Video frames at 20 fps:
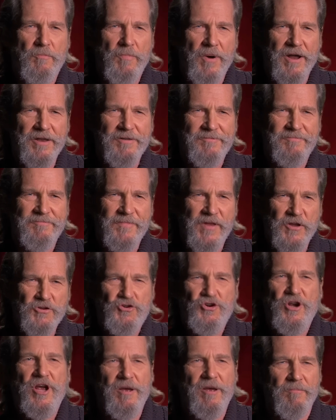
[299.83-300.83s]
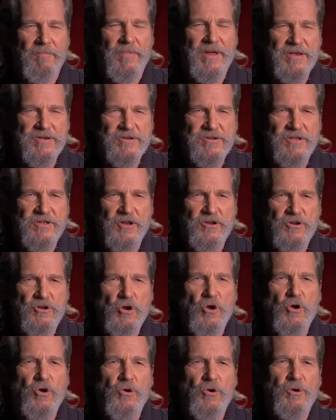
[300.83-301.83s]
but Jim is the
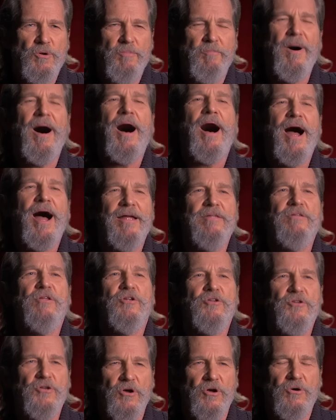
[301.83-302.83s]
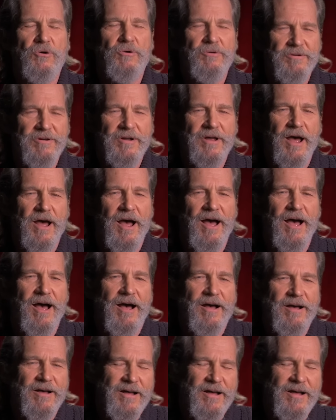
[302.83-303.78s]
dude behind the dude. Uh,